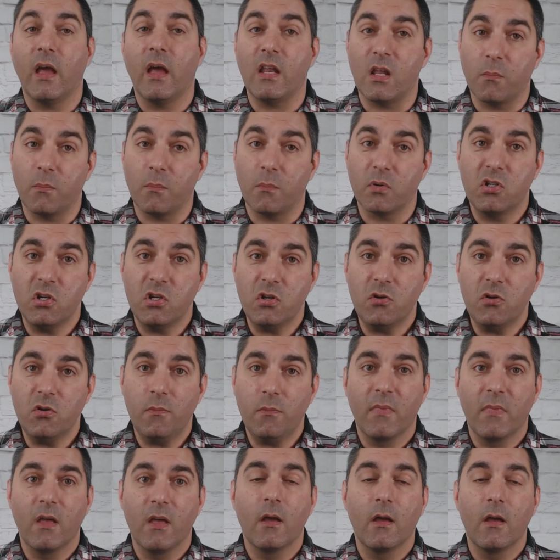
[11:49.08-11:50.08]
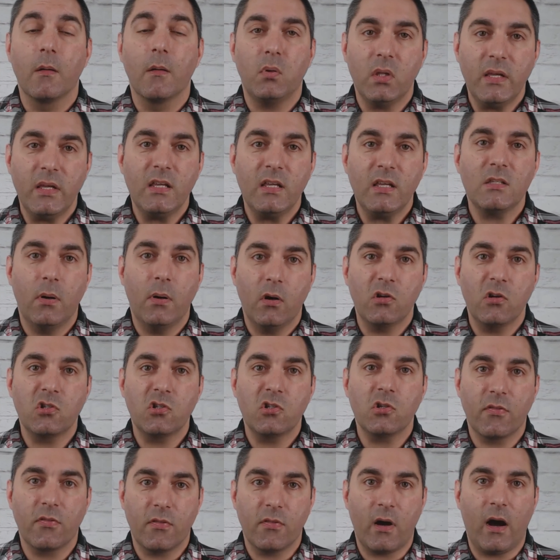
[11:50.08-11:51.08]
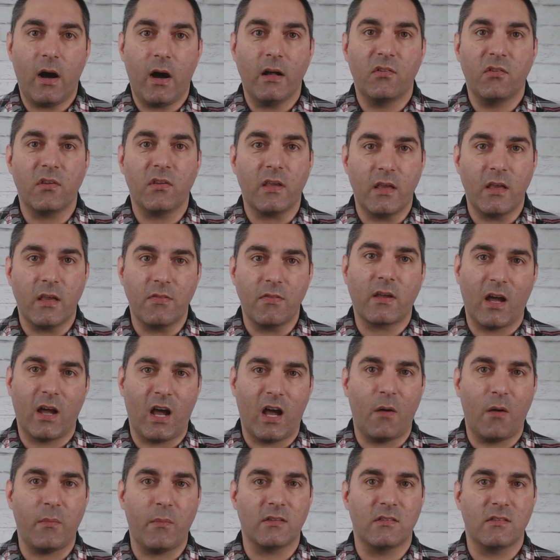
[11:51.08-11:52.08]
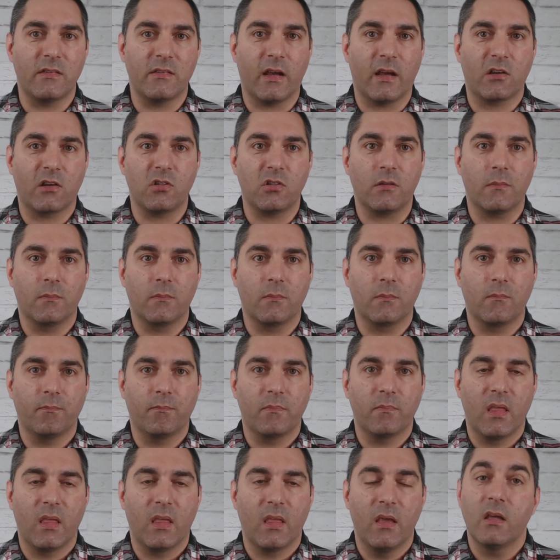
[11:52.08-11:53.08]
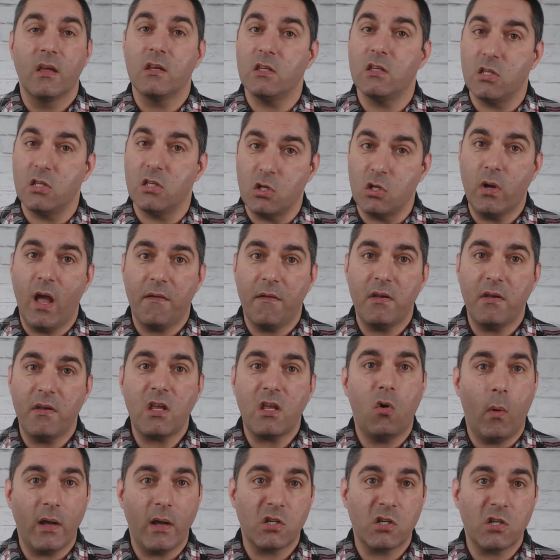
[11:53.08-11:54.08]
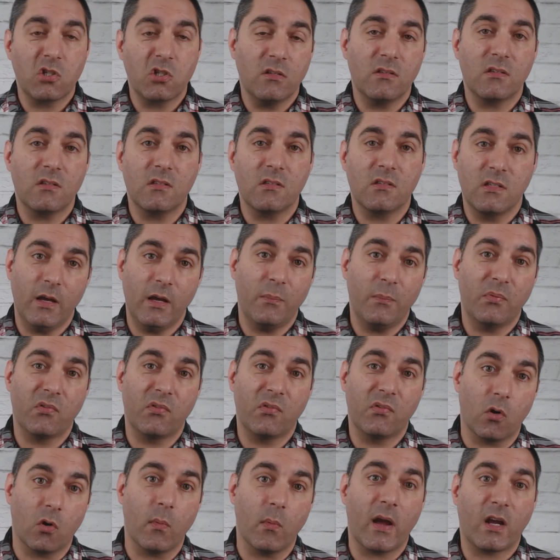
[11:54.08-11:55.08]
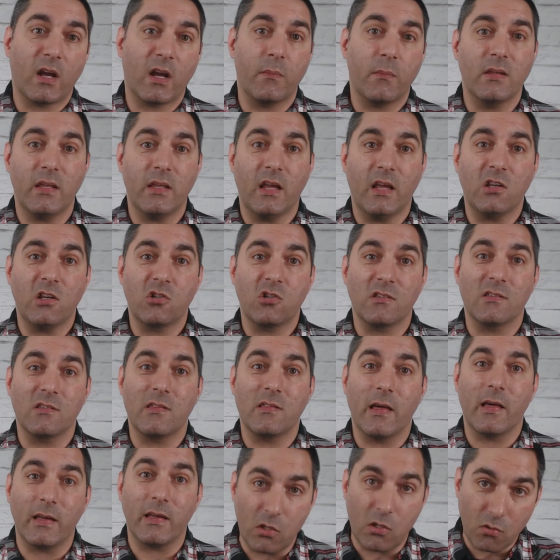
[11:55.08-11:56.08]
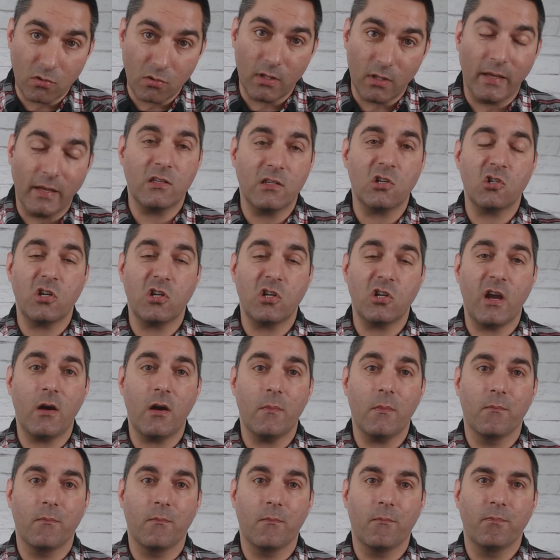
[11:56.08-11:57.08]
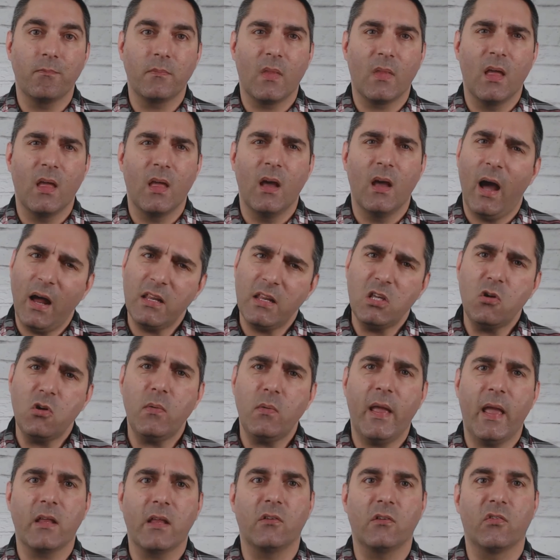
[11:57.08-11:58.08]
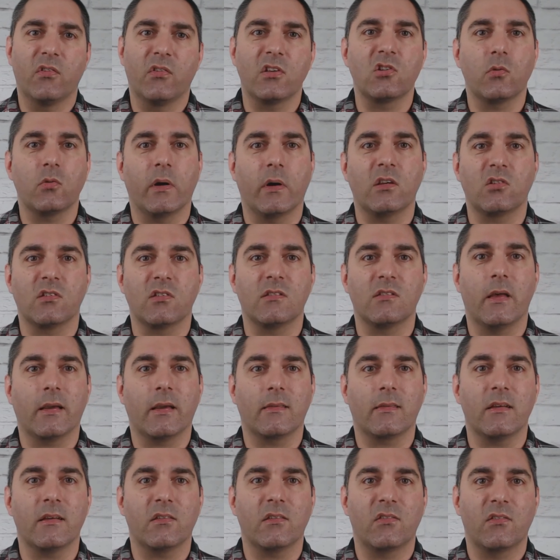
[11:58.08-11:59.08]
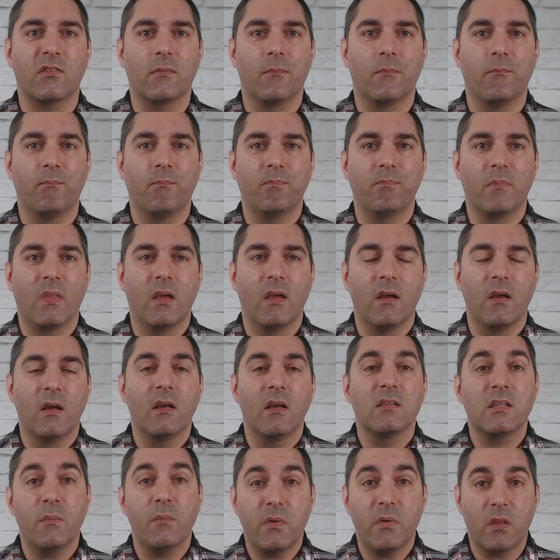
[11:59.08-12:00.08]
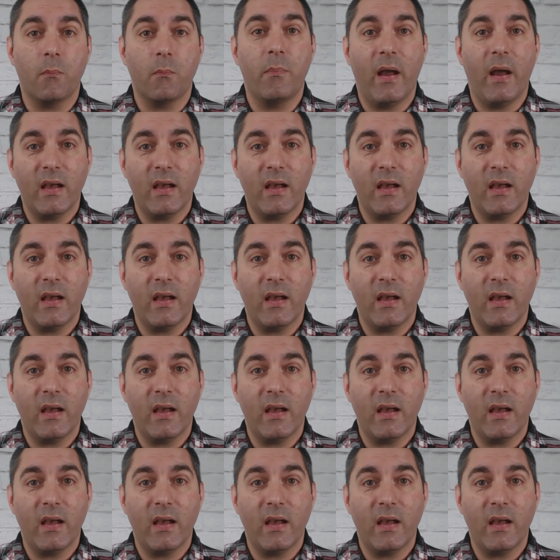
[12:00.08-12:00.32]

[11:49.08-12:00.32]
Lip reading: And number 2, please post your thoughts in the comments section. Do you have any questions, tips, or recommendations that you'd like to share? How do you handle situations like this? Some of the